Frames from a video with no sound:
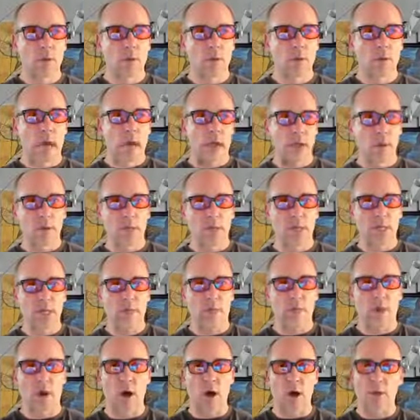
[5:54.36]
How do we
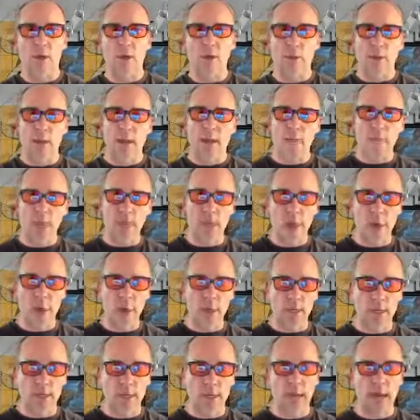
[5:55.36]
keep the hologram
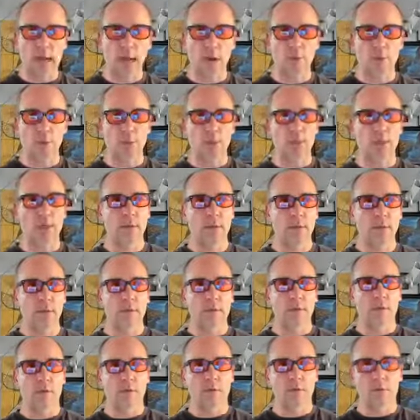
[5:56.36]
going? How do we
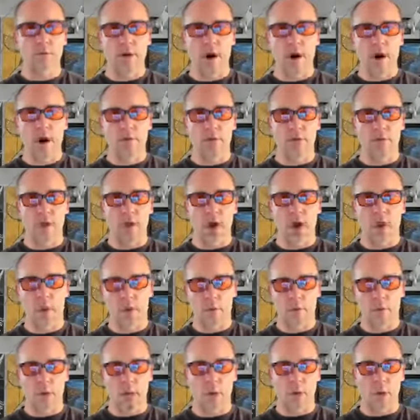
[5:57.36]
evolve in a
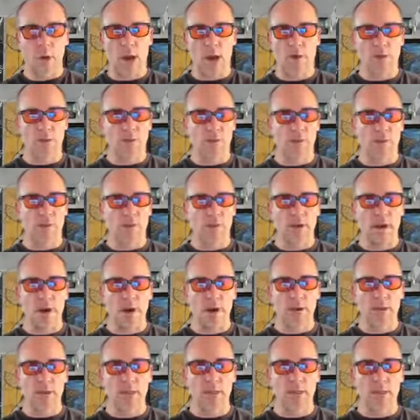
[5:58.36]
hologram where everything that
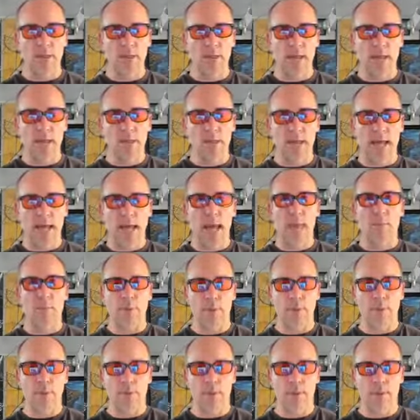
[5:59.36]
already has
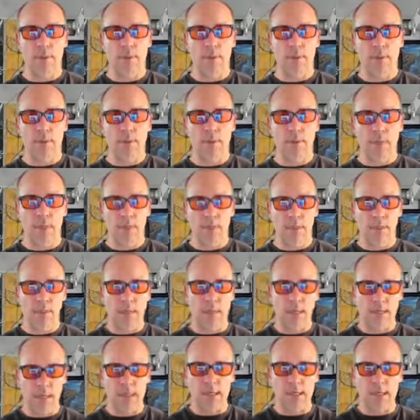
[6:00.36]
happened is